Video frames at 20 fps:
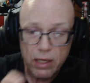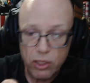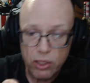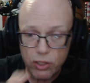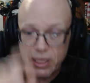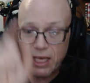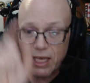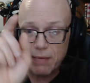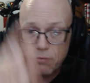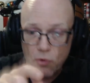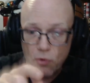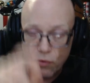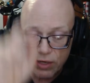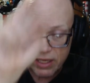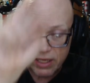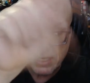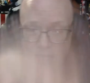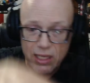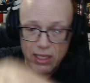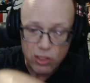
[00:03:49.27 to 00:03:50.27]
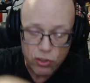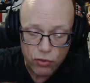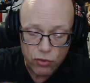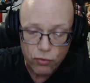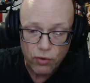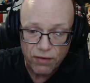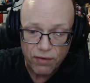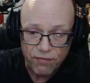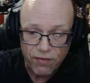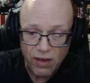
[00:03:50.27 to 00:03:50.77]
You keep going
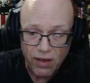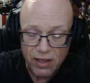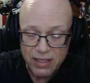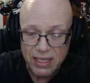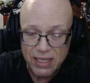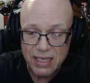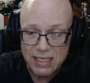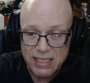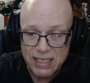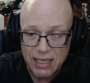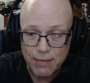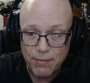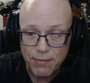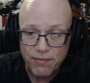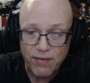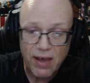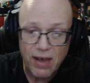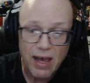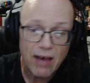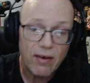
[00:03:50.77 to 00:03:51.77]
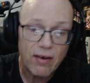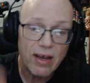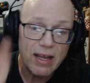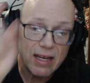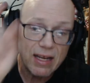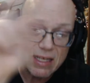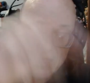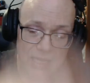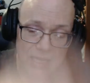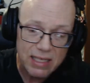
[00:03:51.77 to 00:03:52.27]
into a DCM file,
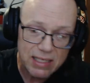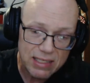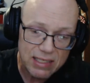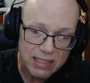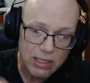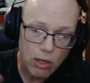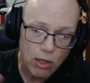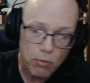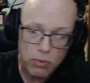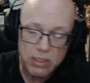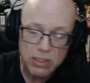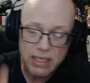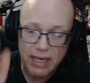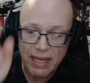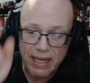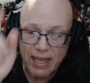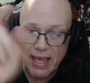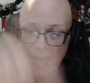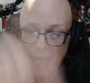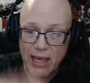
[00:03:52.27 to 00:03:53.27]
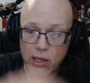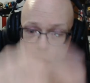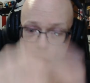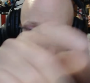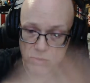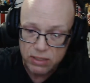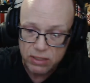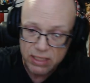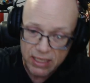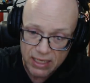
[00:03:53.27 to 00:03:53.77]
and it's almost like it
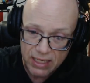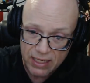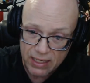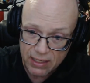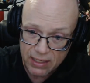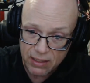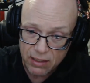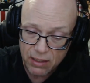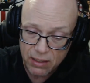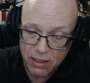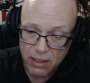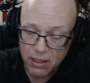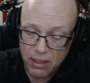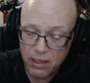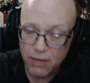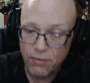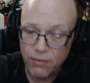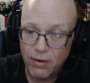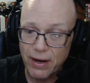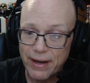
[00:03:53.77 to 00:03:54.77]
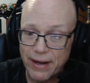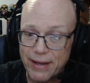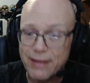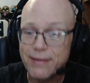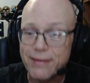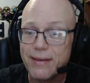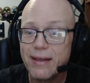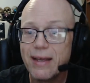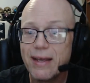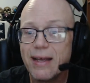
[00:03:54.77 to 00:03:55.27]
echoes in, right?
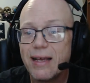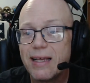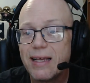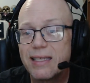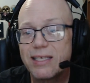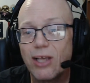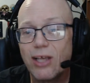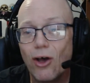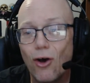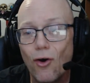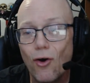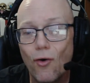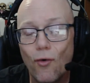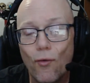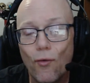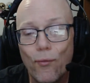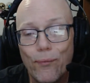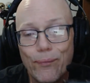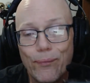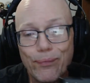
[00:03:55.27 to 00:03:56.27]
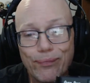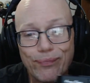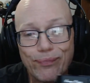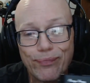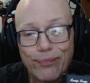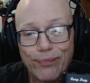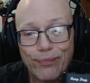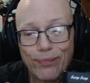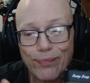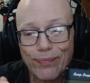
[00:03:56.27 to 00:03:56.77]
So
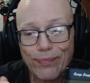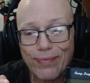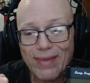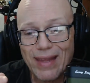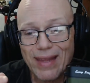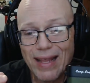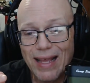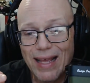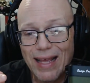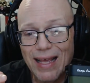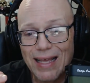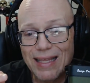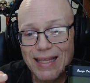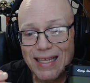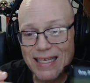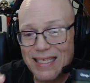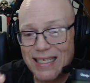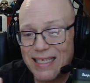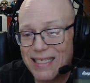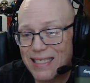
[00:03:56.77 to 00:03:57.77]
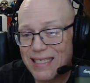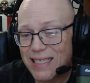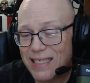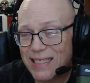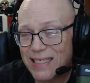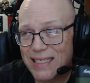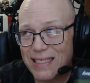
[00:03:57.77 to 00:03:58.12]
this is the